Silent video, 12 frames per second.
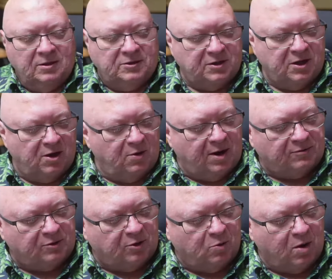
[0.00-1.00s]
So
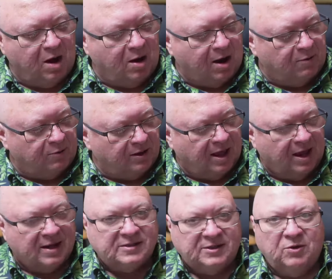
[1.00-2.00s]
after a while, I
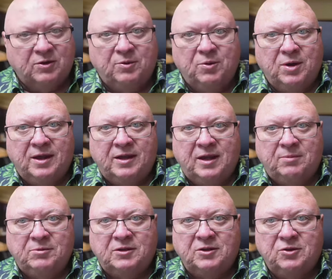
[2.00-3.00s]
realized the only way I
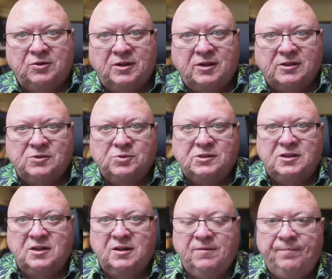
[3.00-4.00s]
came to do this was
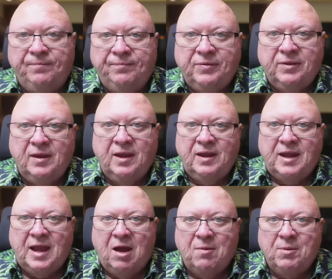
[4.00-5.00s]
to
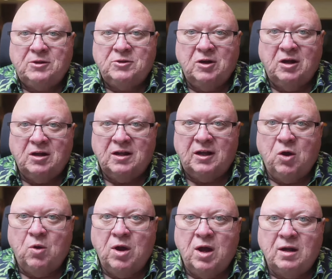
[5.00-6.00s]
get out of my truck and
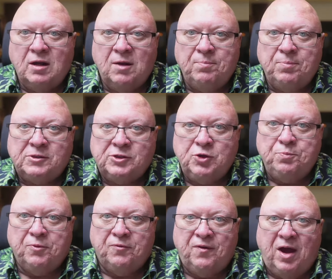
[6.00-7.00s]
go hunt up a
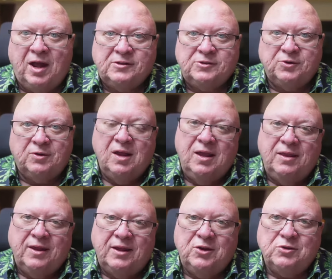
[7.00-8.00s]
supervisor.
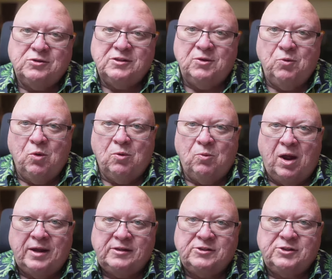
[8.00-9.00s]
They usually wore
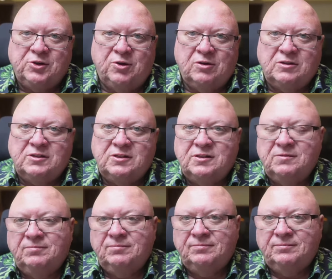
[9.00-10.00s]
white shirts.